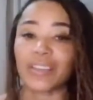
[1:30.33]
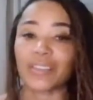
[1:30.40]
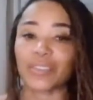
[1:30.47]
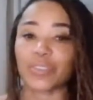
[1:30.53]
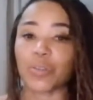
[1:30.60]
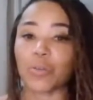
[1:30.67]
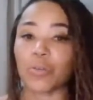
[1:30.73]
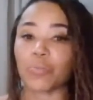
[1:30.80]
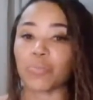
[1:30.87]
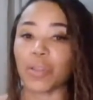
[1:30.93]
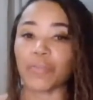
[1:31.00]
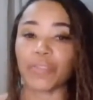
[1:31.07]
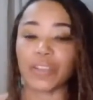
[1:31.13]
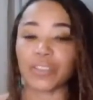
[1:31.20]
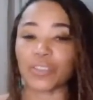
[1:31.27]
There's no
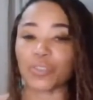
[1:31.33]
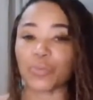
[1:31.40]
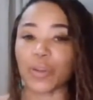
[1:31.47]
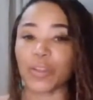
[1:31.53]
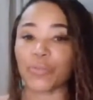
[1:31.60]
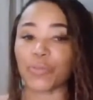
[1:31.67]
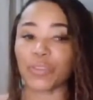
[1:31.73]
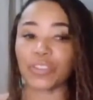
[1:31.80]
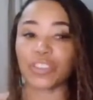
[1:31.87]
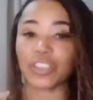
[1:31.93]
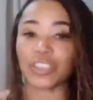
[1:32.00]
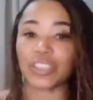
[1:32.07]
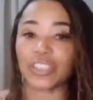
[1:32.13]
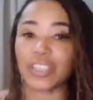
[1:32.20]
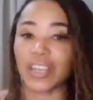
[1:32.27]
blood vessels running through. It's
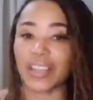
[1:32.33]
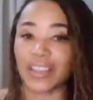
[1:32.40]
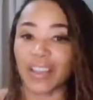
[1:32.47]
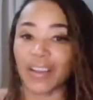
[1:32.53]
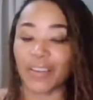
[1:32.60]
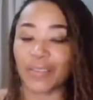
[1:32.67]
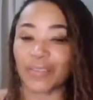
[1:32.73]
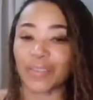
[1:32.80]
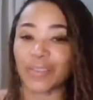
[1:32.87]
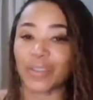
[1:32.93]
just sitting there.